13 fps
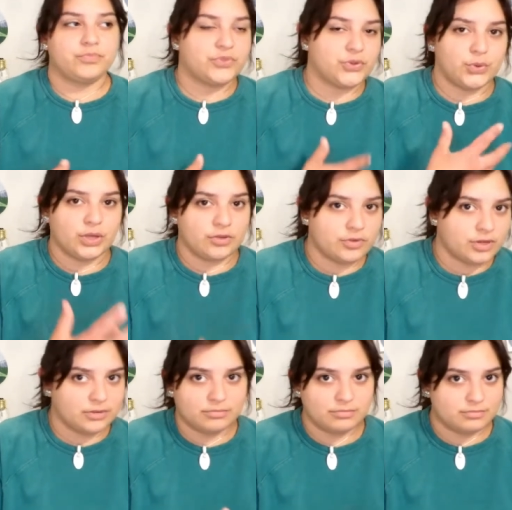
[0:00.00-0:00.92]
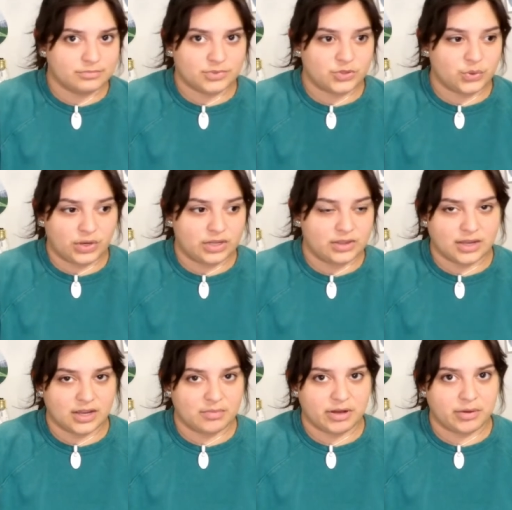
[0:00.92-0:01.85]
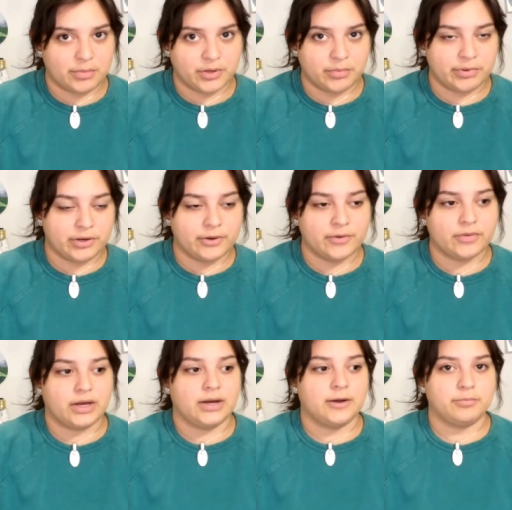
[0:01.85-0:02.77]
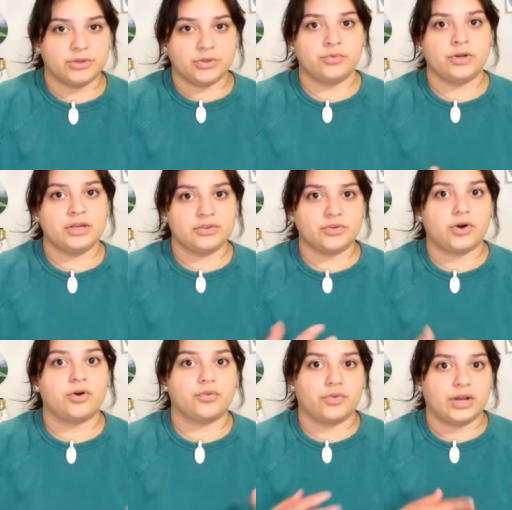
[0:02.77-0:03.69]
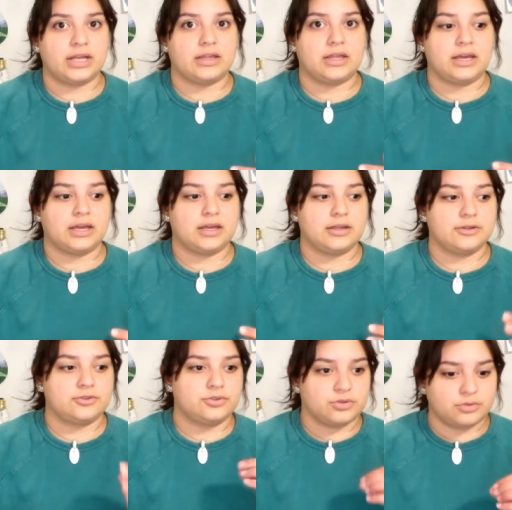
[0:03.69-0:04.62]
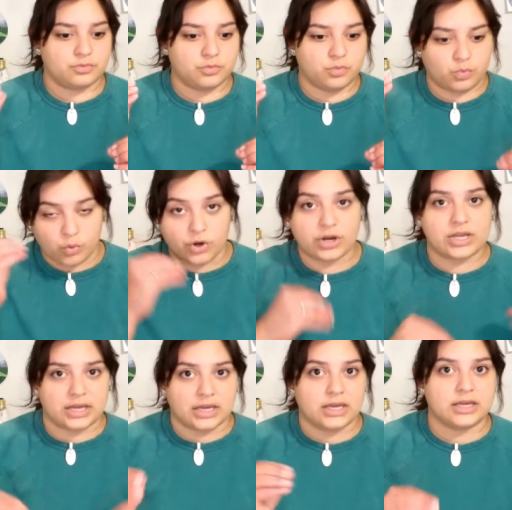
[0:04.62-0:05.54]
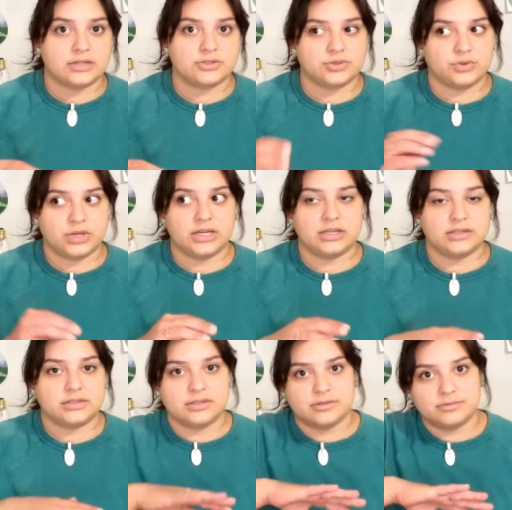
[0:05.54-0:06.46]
to even do anything about Bilbo. Um, but the ring is already like working to get